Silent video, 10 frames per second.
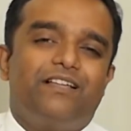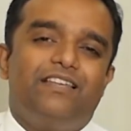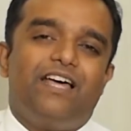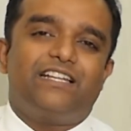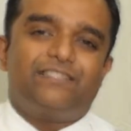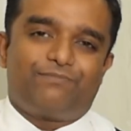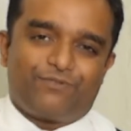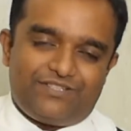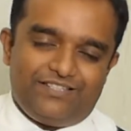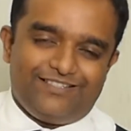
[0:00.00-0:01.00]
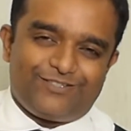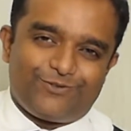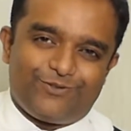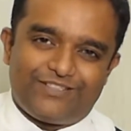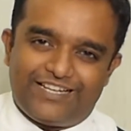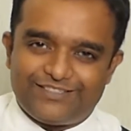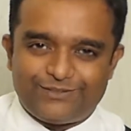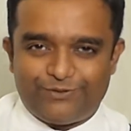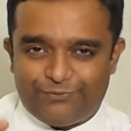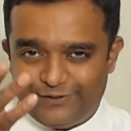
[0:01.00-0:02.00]
larger procedure. So that is
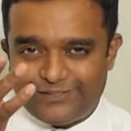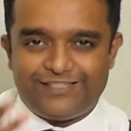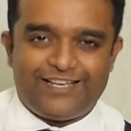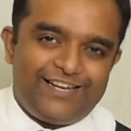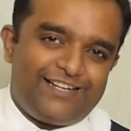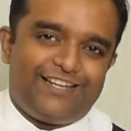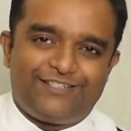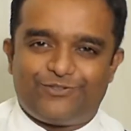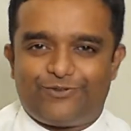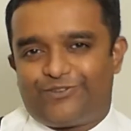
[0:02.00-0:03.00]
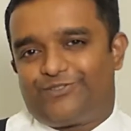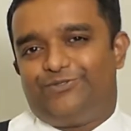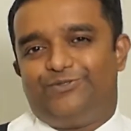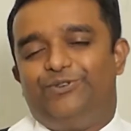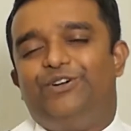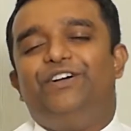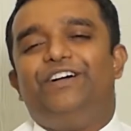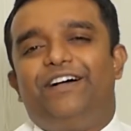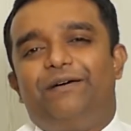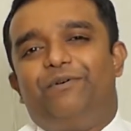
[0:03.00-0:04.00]
the first thing I'd like to talk to you
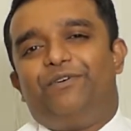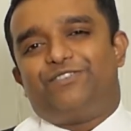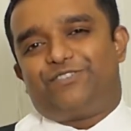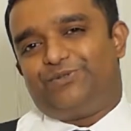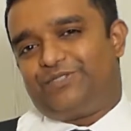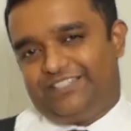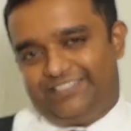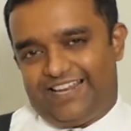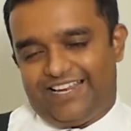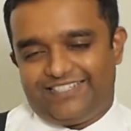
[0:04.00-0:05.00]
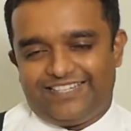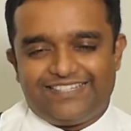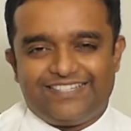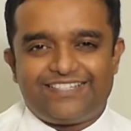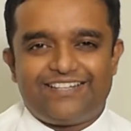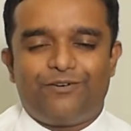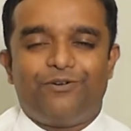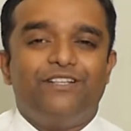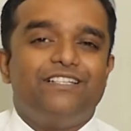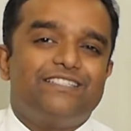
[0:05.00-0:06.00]
about, choosing the right dentist. Now,
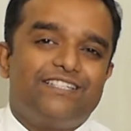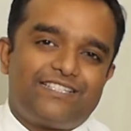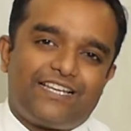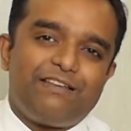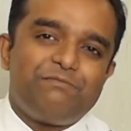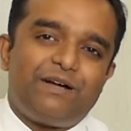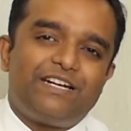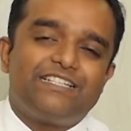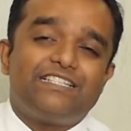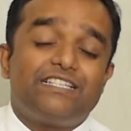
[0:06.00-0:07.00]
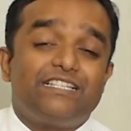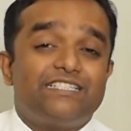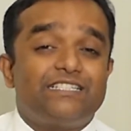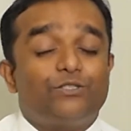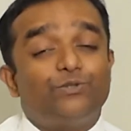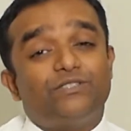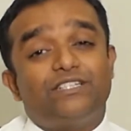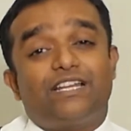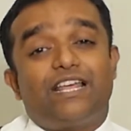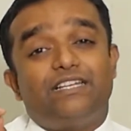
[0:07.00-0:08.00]
the second part is choose
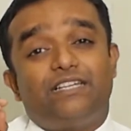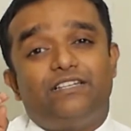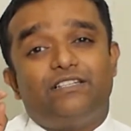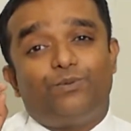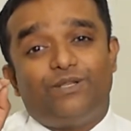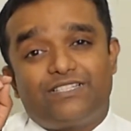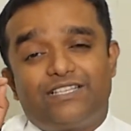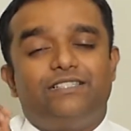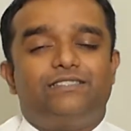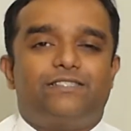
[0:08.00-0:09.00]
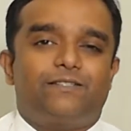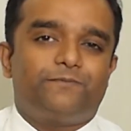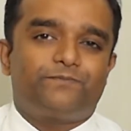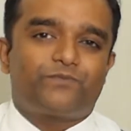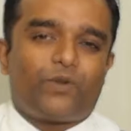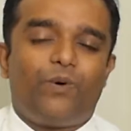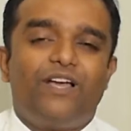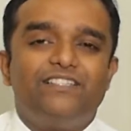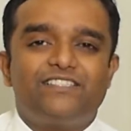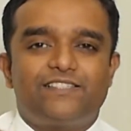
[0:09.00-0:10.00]
the right dentist with the skills.
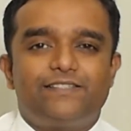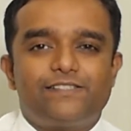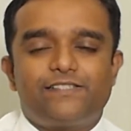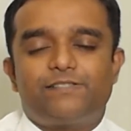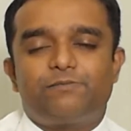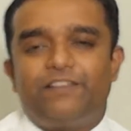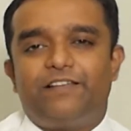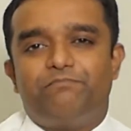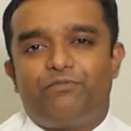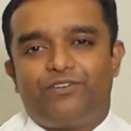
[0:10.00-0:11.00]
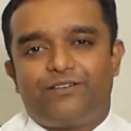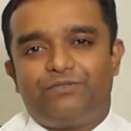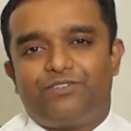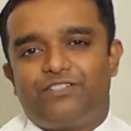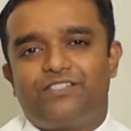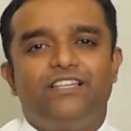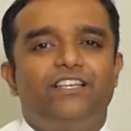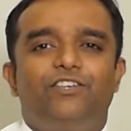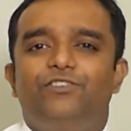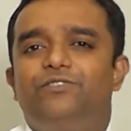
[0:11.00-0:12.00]
Why the skills is very important, because
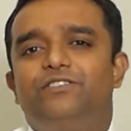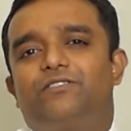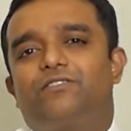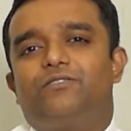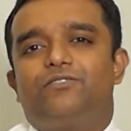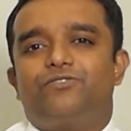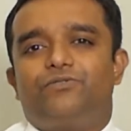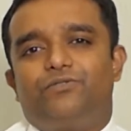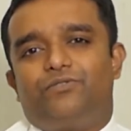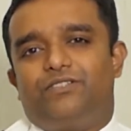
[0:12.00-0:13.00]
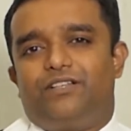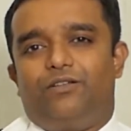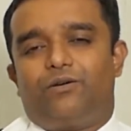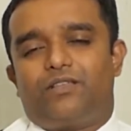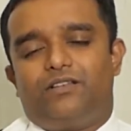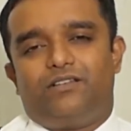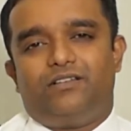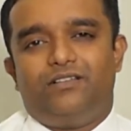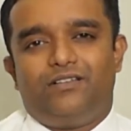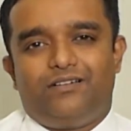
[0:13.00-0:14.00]
you will not go to the
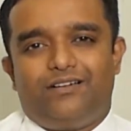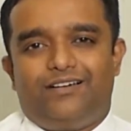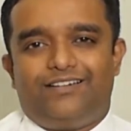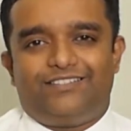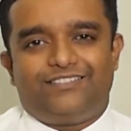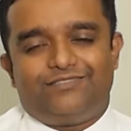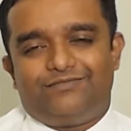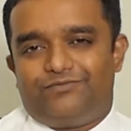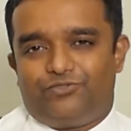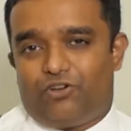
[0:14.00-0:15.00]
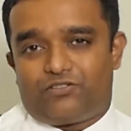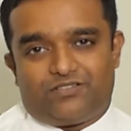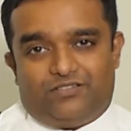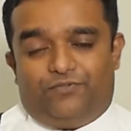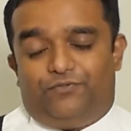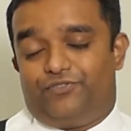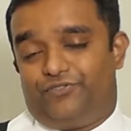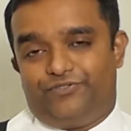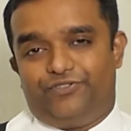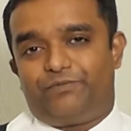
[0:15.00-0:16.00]
local uh, doctor
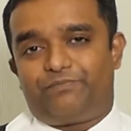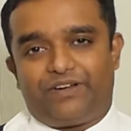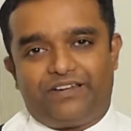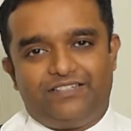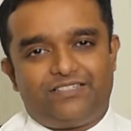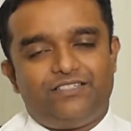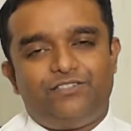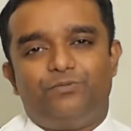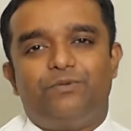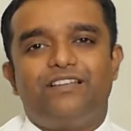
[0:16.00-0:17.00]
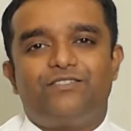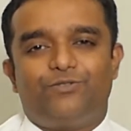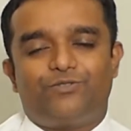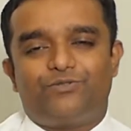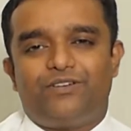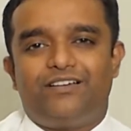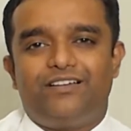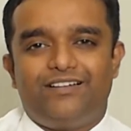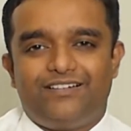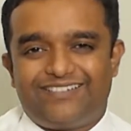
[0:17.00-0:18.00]
for your pregnancy. You might go to a,
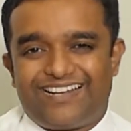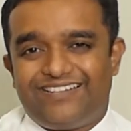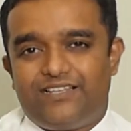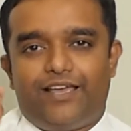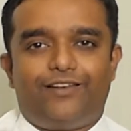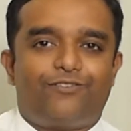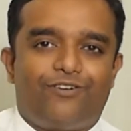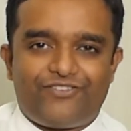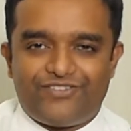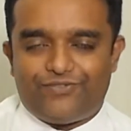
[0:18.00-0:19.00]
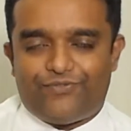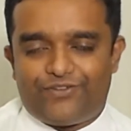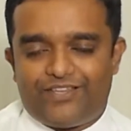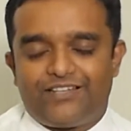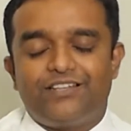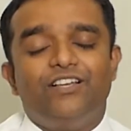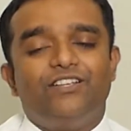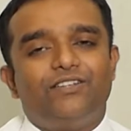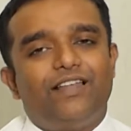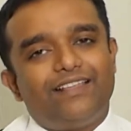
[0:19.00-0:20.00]
a right gynecologist for that.
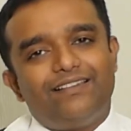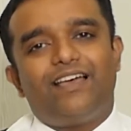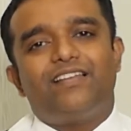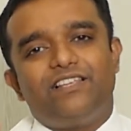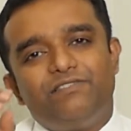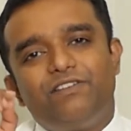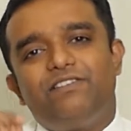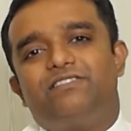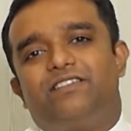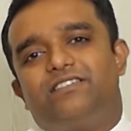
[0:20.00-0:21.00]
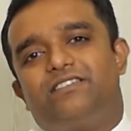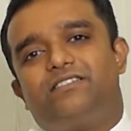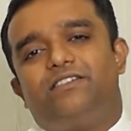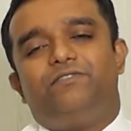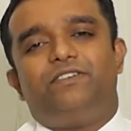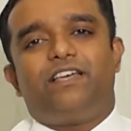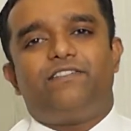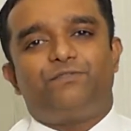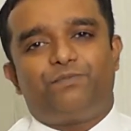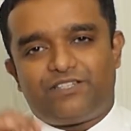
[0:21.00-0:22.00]
Like that, even in dentistry, we
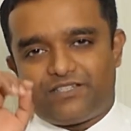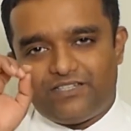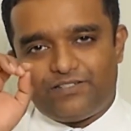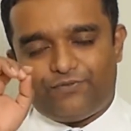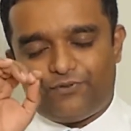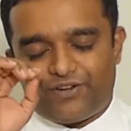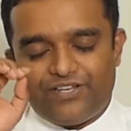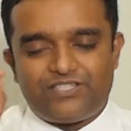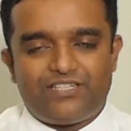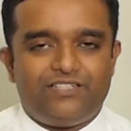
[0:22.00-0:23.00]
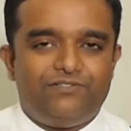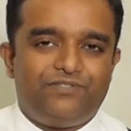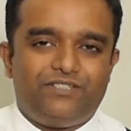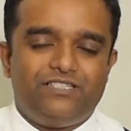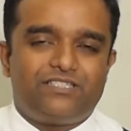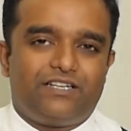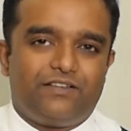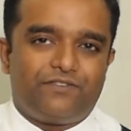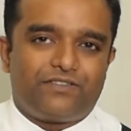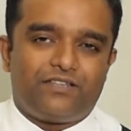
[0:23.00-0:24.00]
have specialists for each and each and
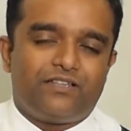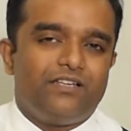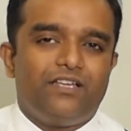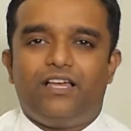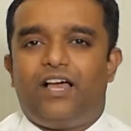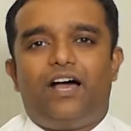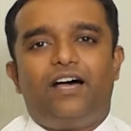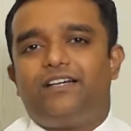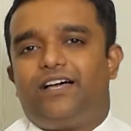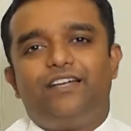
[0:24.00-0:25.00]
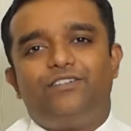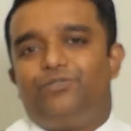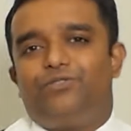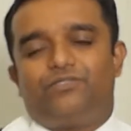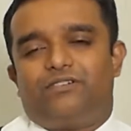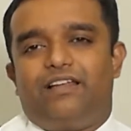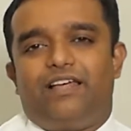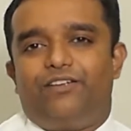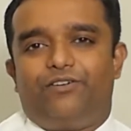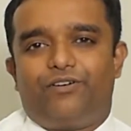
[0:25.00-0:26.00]
everything. I, I don't
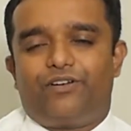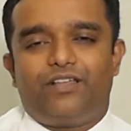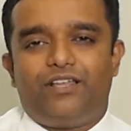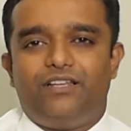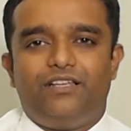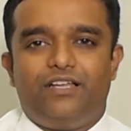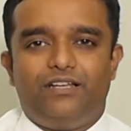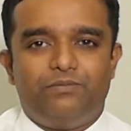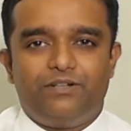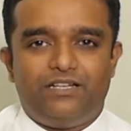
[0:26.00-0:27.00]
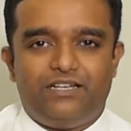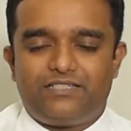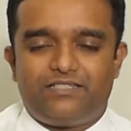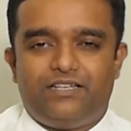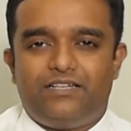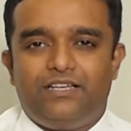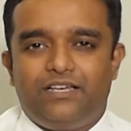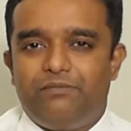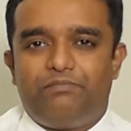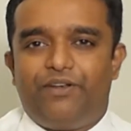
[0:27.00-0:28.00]
rely on any anybody less than
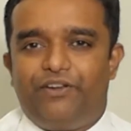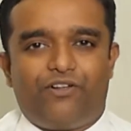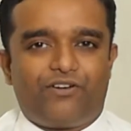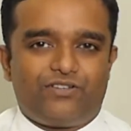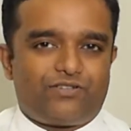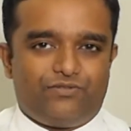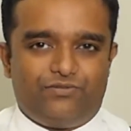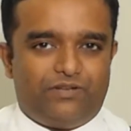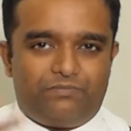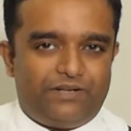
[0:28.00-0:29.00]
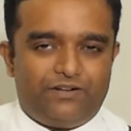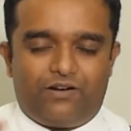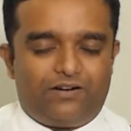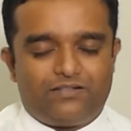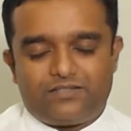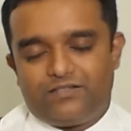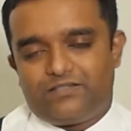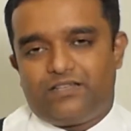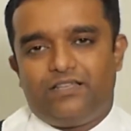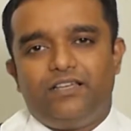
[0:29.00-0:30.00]
a periodontist to do a periodontal
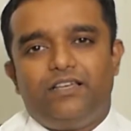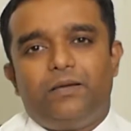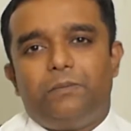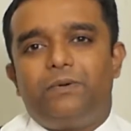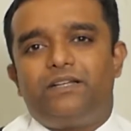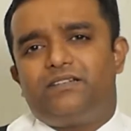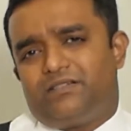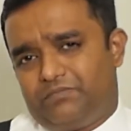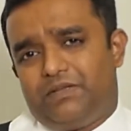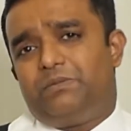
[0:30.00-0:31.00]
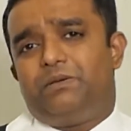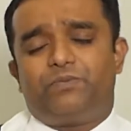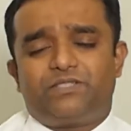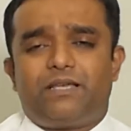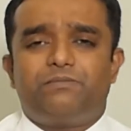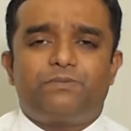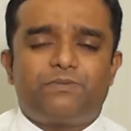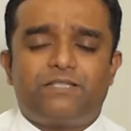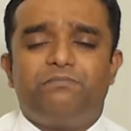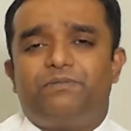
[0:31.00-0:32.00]
surgery. But maybe some
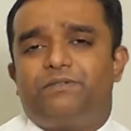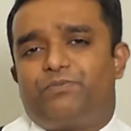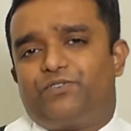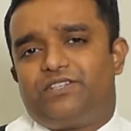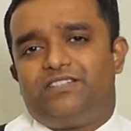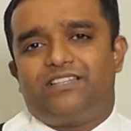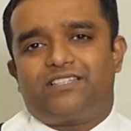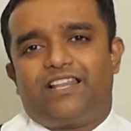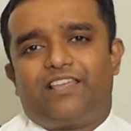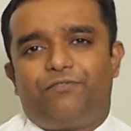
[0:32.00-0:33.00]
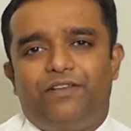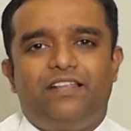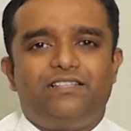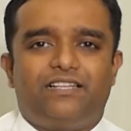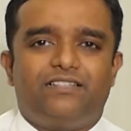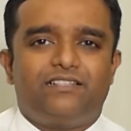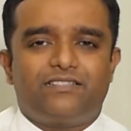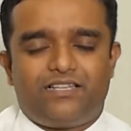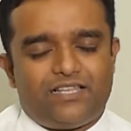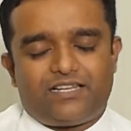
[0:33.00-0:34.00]
simple procedures like fillings and
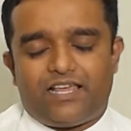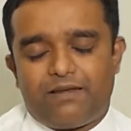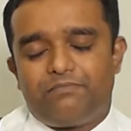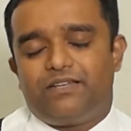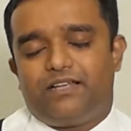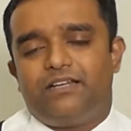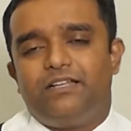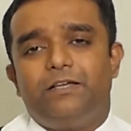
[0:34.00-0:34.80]
things like that can be done.